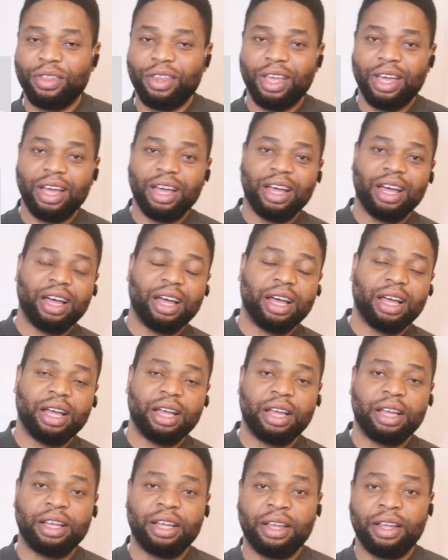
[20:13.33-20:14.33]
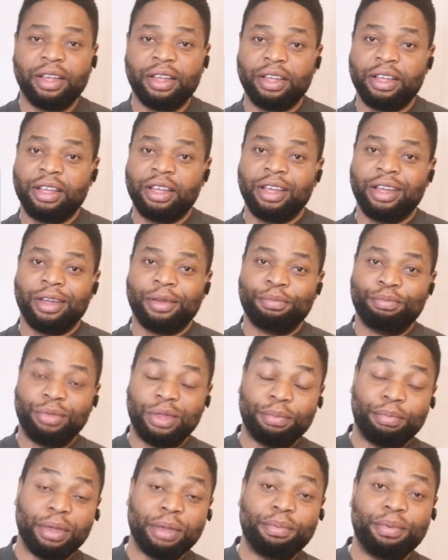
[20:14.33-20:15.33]

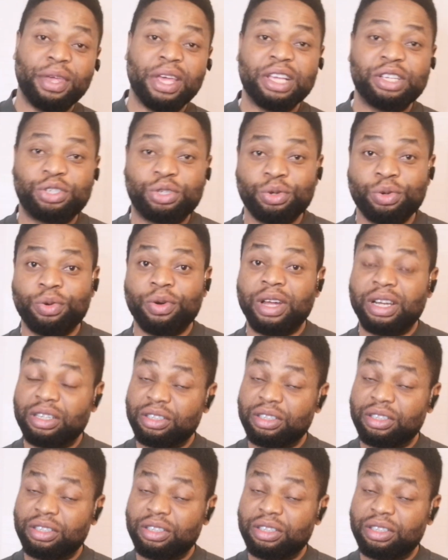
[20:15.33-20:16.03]
the BBS show,